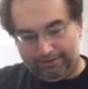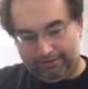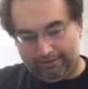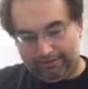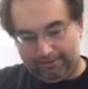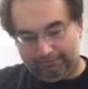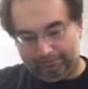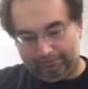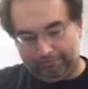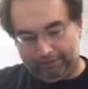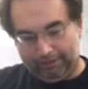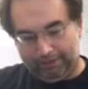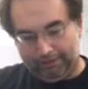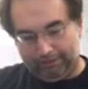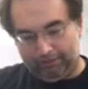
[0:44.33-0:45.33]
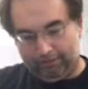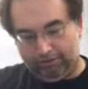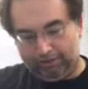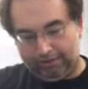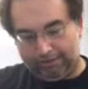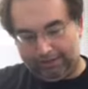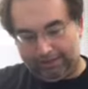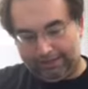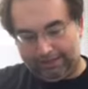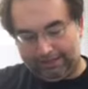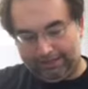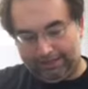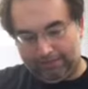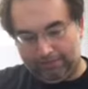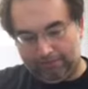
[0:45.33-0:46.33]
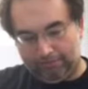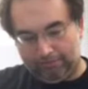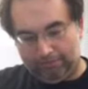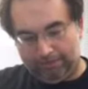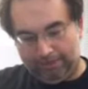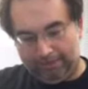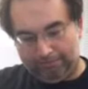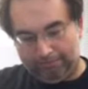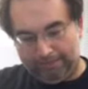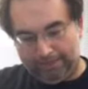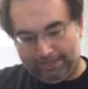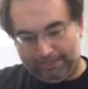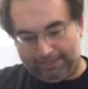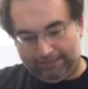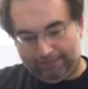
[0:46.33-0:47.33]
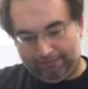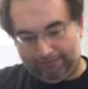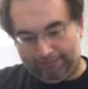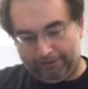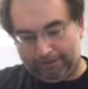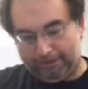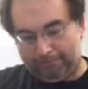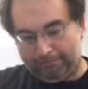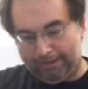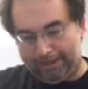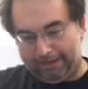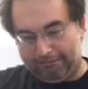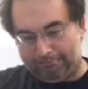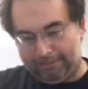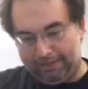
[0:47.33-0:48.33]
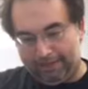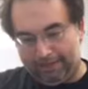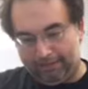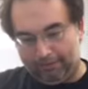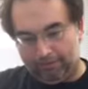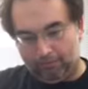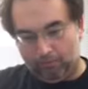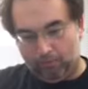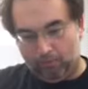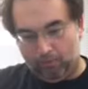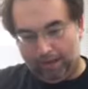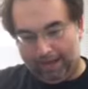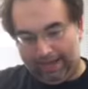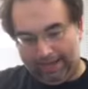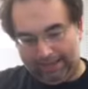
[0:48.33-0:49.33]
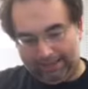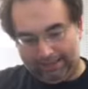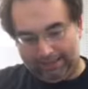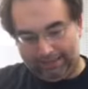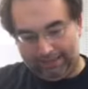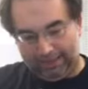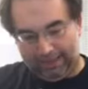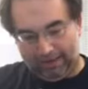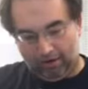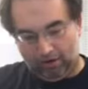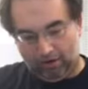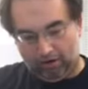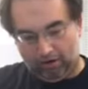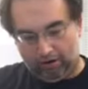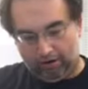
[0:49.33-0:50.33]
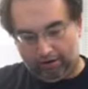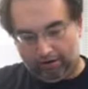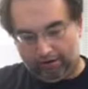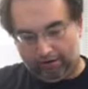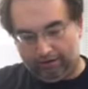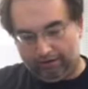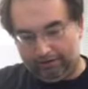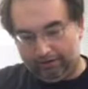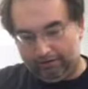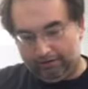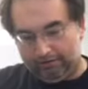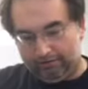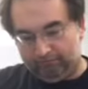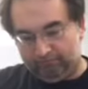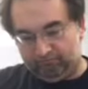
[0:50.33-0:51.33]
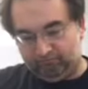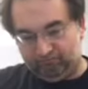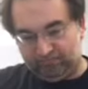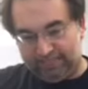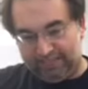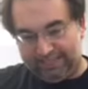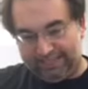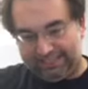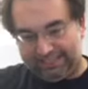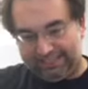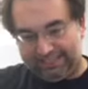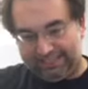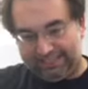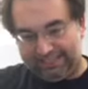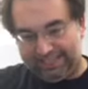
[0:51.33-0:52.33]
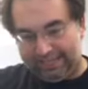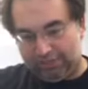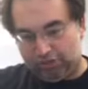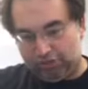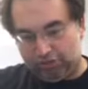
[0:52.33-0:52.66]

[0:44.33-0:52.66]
It looks like the only big difference might be in the way that they are essentially